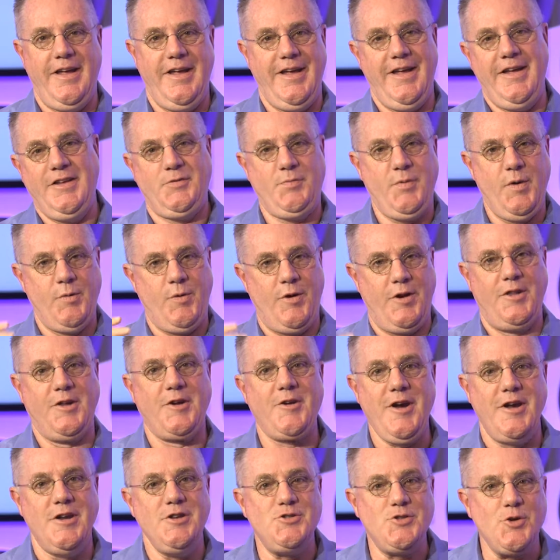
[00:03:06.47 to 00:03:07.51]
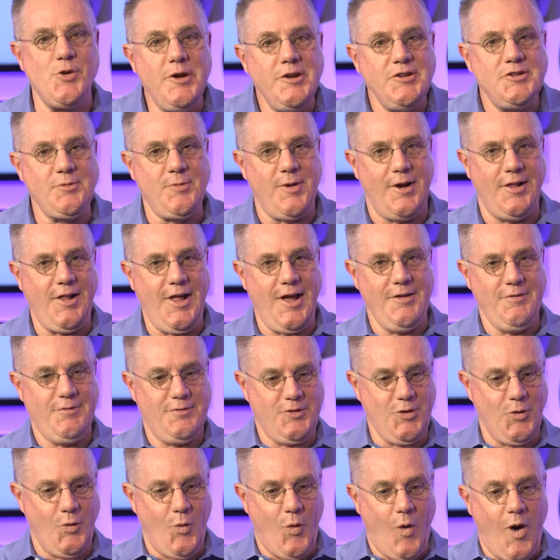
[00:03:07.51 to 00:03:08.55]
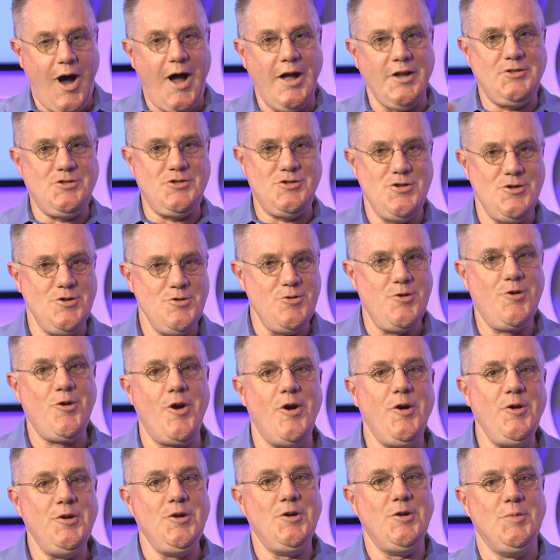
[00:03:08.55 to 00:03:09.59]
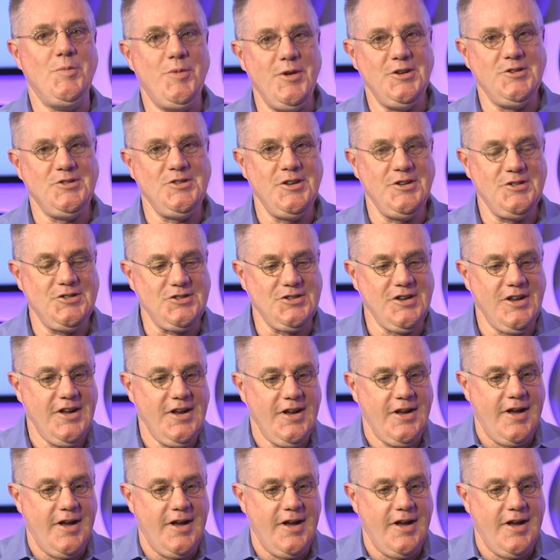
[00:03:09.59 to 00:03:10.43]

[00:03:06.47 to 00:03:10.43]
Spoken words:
one of the great joys of my life to watch you grow your business.